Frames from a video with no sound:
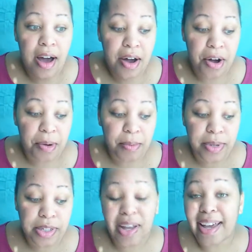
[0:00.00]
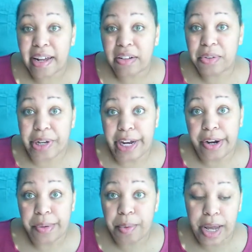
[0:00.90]
So I got a little
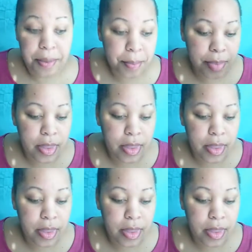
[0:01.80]
carried away,